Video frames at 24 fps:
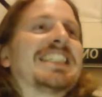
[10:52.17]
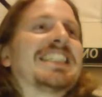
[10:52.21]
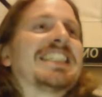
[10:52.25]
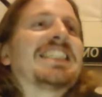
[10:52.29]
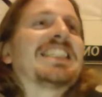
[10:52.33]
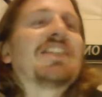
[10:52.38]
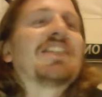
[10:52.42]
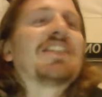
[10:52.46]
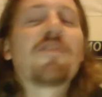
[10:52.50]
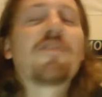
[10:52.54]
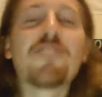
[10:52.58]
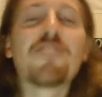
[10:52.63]

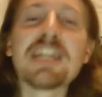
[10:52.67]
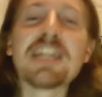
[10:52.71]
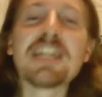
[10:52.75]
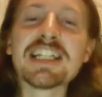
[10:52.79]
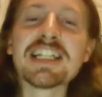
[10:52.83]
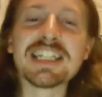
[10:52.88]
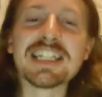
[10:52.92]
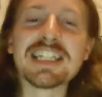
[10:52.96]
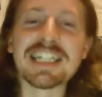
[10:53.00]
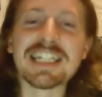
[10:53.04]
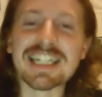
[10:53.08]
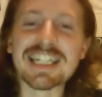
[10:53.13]
The
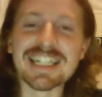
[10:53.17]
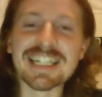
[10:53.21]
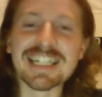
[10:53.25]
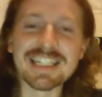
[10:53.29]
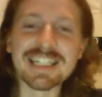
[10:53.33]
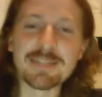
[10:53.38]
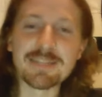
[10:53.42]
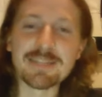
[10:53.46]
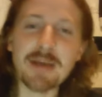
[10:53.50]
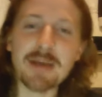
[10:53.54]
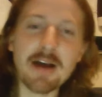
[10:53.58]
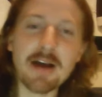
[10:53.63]
feeling
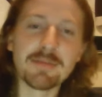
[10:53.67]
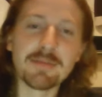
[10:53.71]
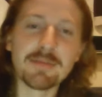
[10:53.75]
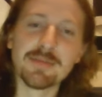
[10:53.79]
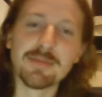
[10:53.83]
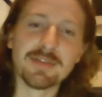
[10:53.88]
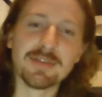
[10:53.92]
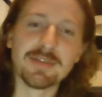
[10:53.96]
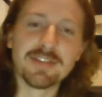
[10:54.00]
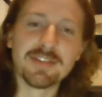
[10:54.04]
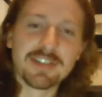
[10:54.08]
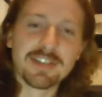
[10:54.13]
is
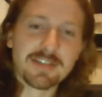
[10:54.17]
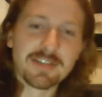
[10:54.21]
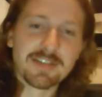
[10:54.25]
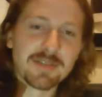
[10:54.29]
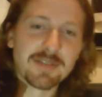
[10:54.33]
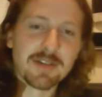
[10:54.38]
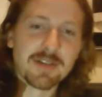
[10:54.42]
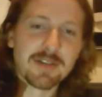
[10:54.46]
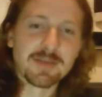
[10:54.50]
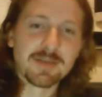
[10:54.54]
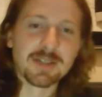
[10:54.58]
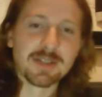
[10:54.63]
palpable at the
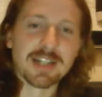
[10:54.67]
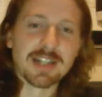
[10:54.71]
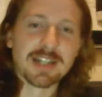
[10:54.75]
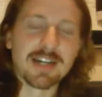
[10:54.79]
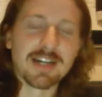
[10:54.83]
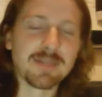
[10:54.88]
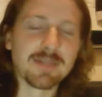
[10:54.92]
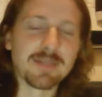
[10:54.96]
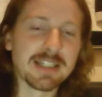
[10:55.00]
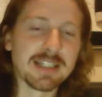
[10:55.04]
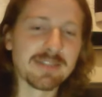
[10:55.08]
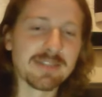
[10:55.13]
moment.
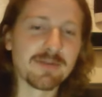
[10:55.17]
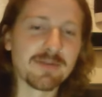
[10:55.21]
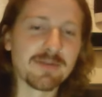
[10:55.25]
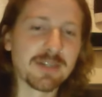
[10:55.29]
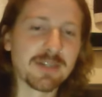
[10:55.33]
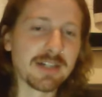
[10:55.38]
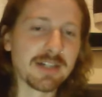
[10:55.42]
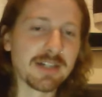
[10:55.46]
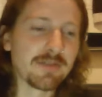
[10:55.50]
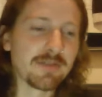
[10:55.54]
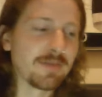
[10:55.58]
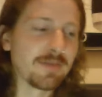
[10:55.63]
I mean,
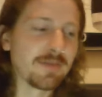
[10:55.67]
we're.